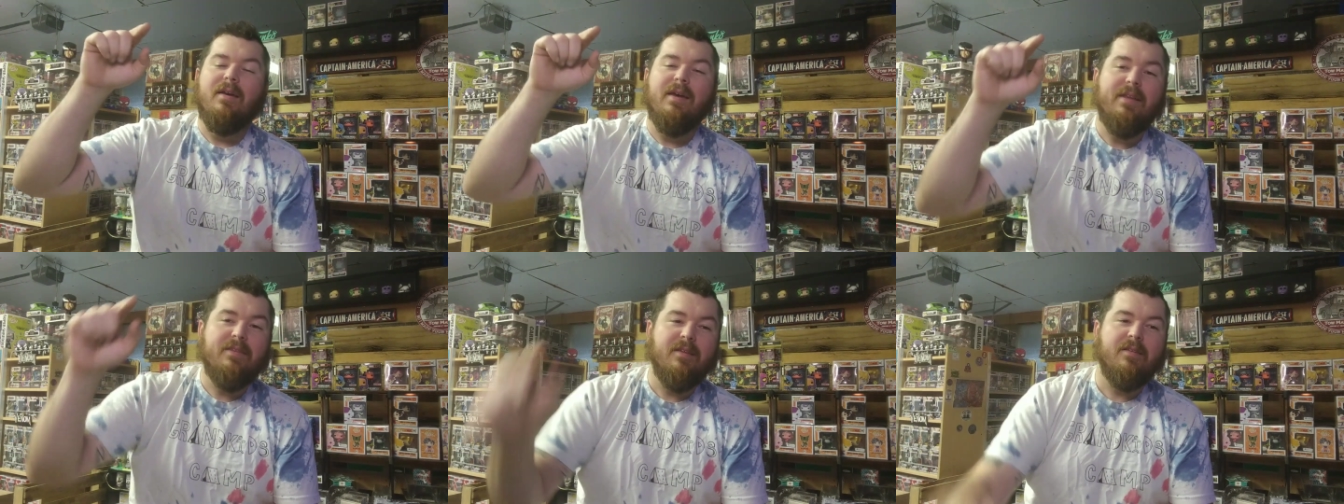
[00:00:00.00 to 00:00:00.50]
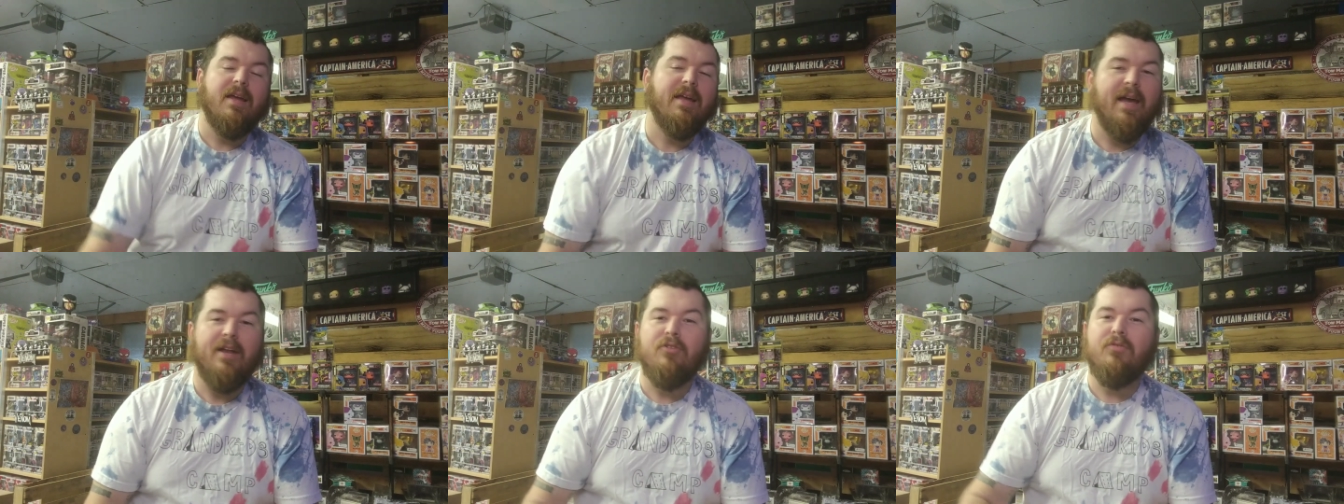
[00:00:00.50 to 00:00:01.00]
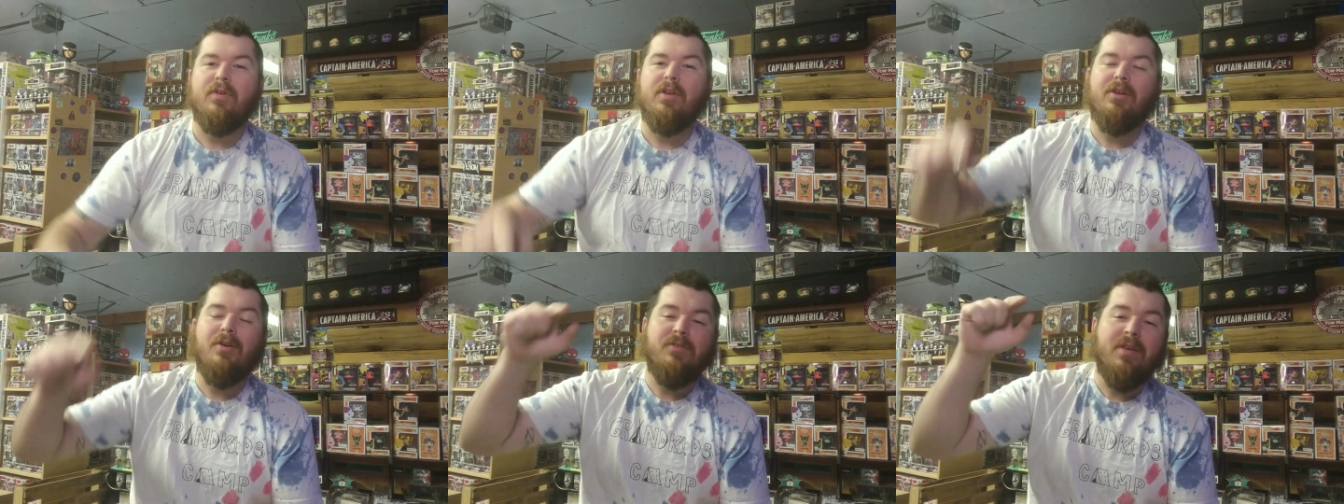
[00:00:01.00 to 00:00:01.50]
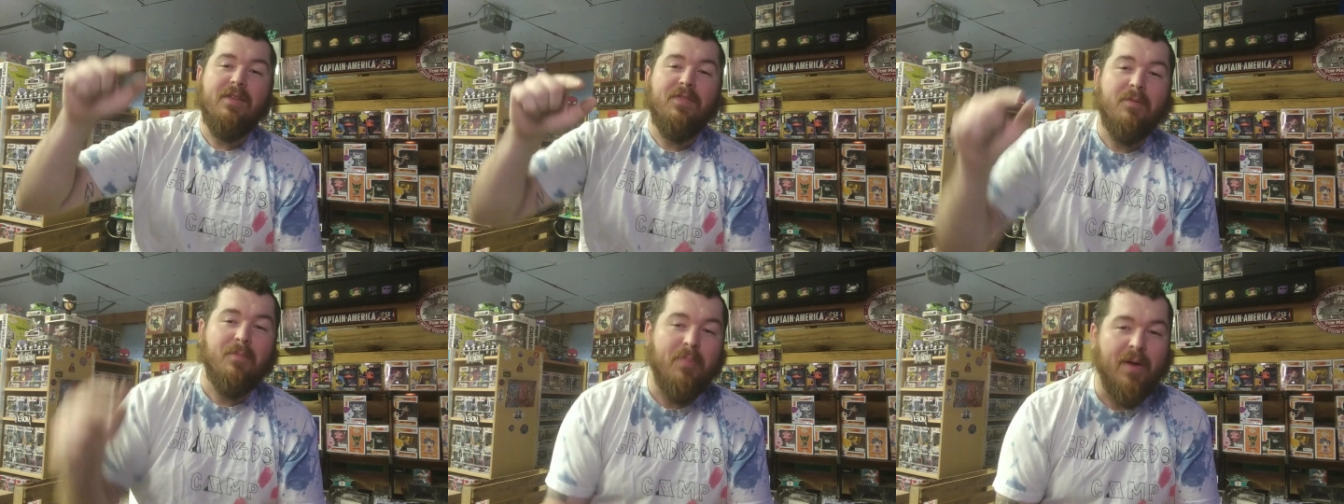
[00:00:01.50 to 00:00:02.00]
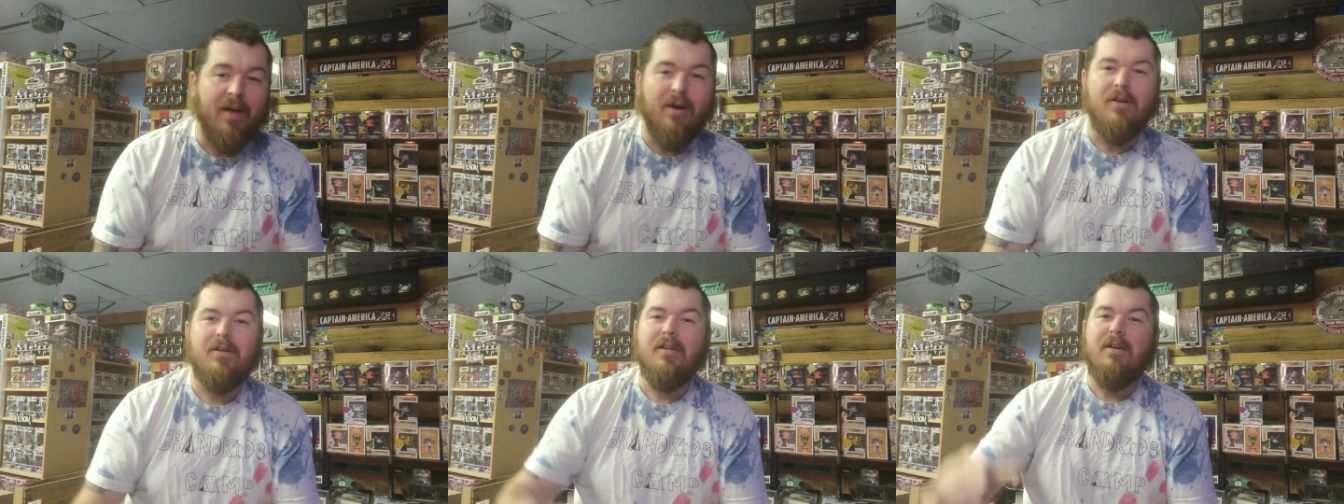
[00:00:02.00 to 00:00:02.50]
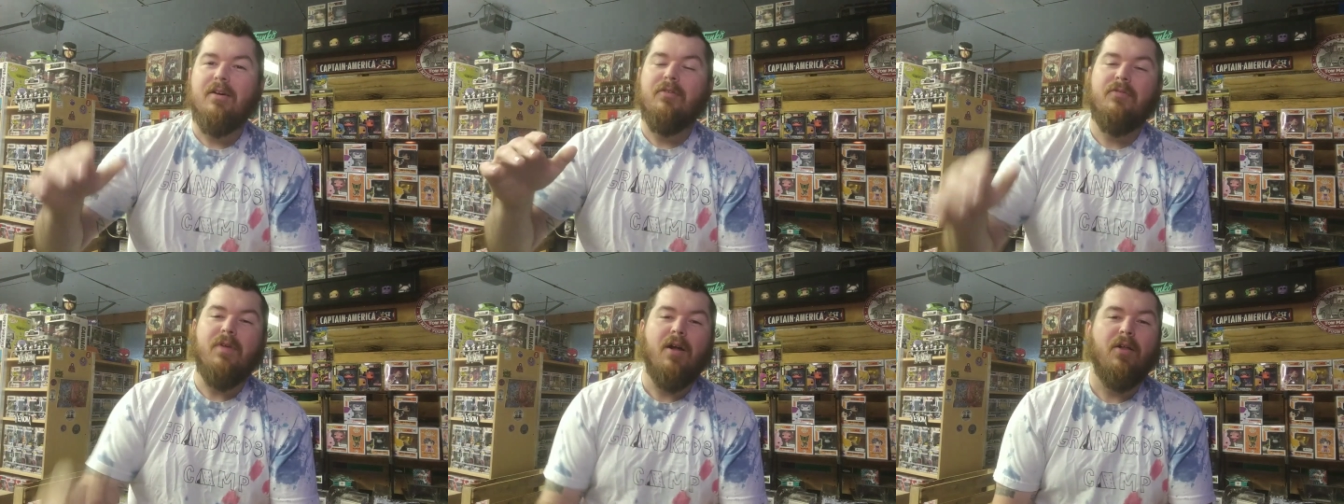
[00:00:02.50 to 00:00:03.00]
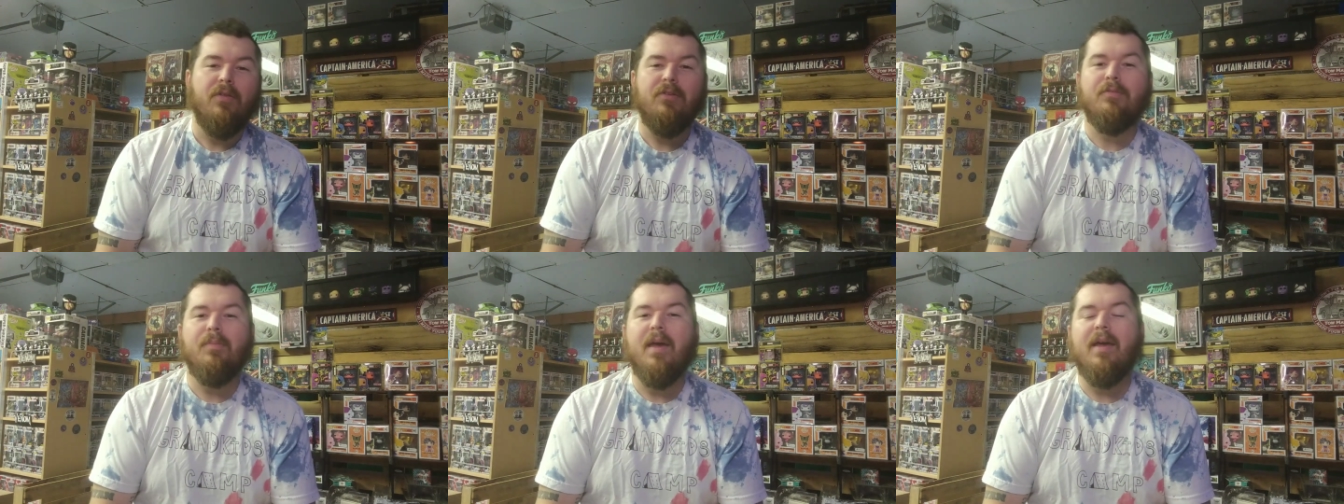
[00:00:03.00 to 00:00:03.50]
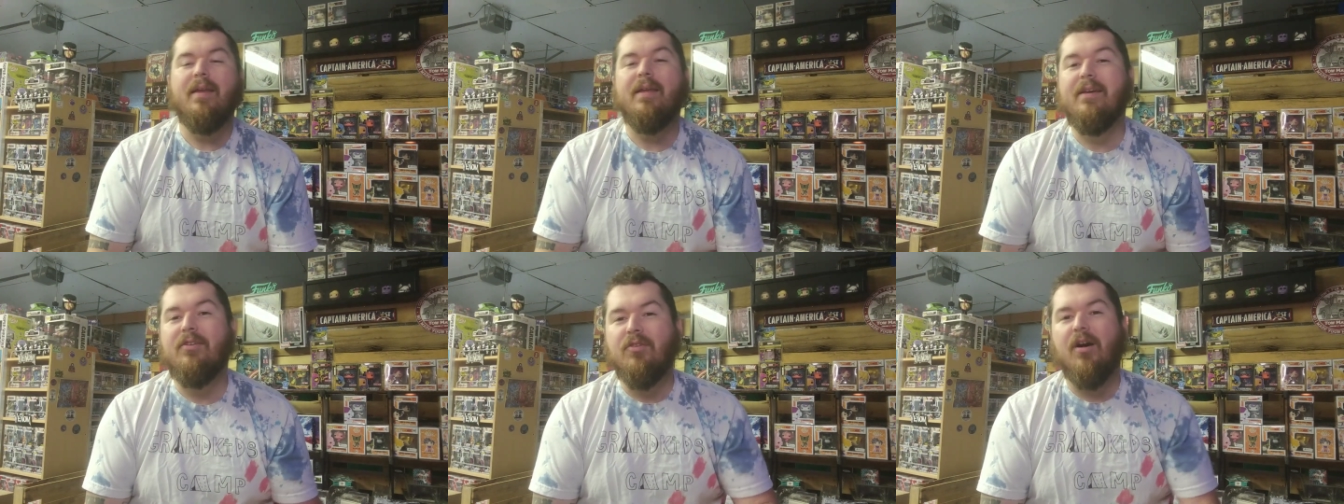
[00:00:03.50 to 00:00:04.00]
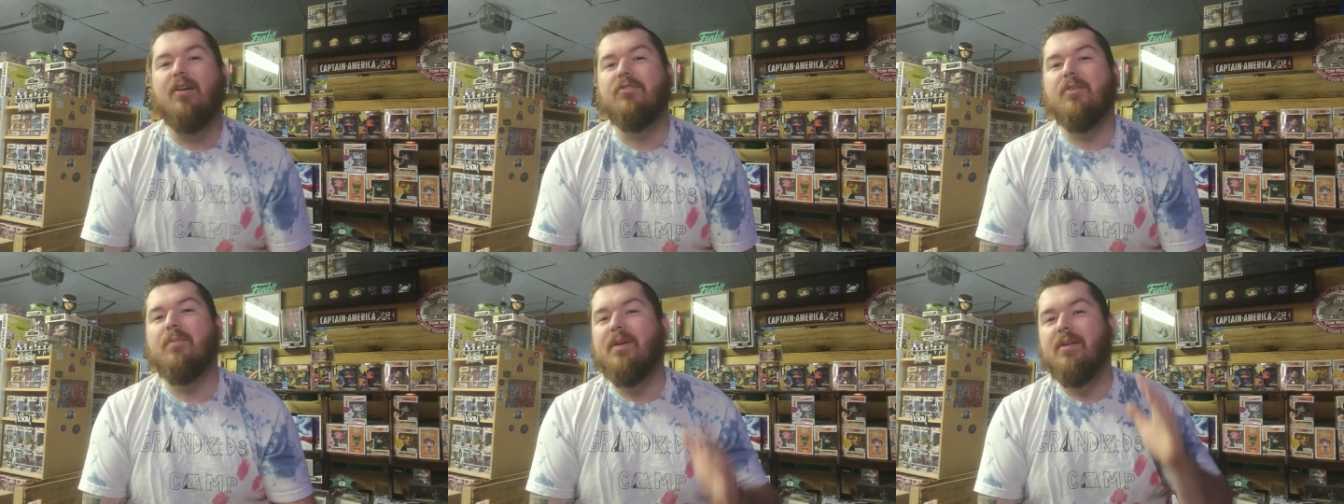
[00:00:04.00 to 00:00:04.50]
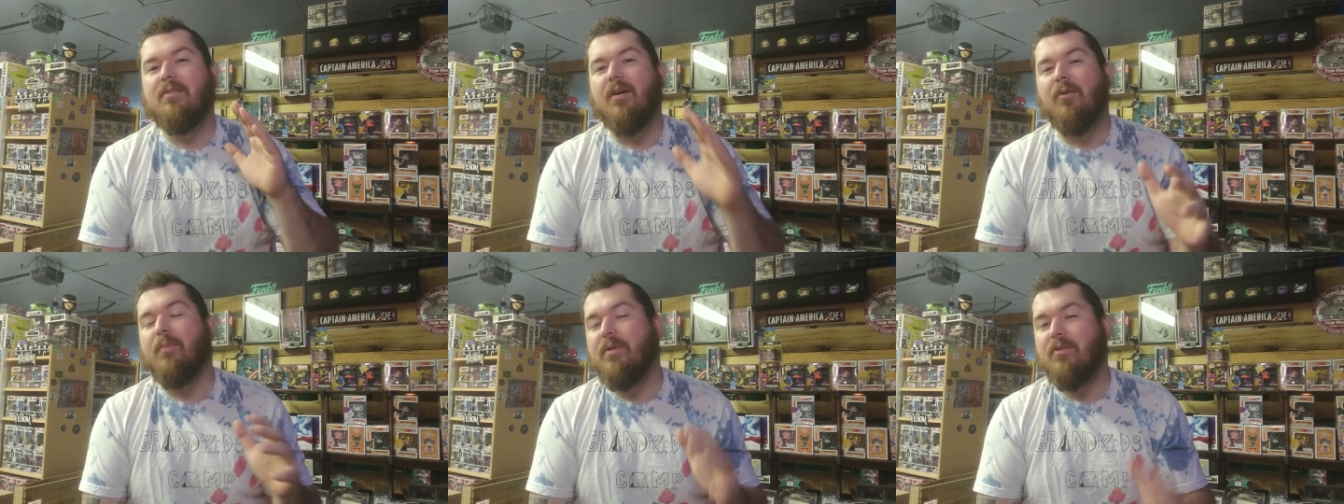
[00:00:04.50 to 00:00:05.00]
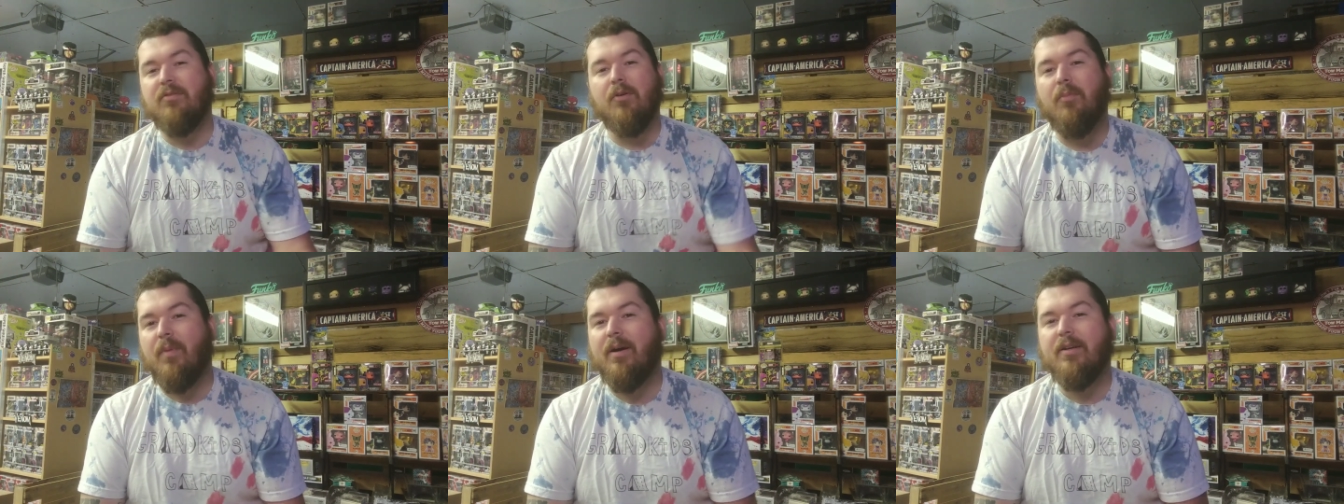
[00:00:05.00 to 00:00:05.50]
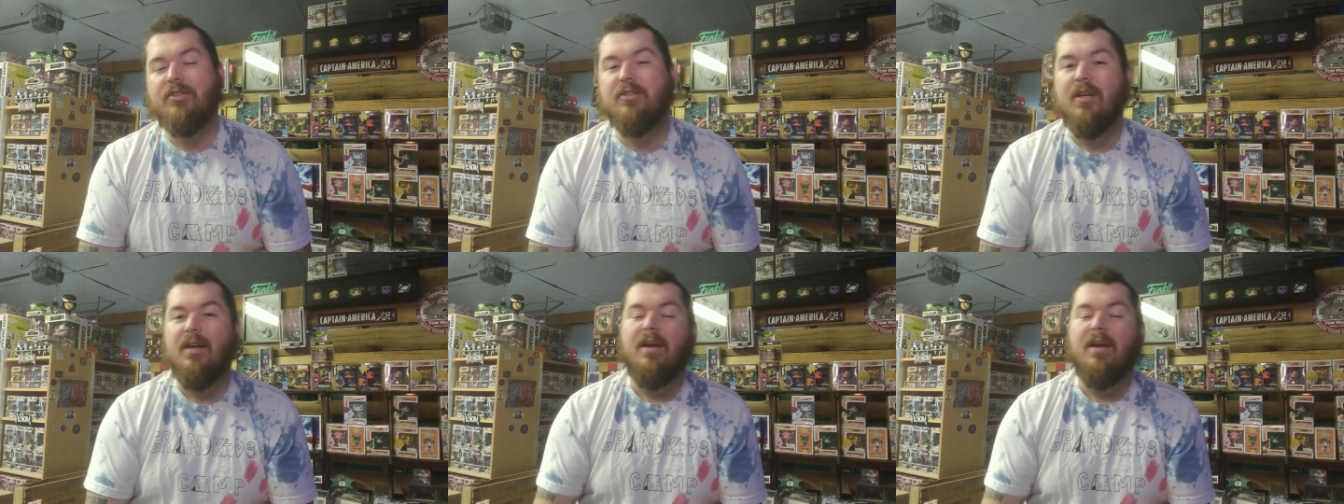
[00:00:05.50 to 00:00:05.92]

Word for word: hit the like on his videos, hit the bell, follow this man. He is awesome. He has helped me so much.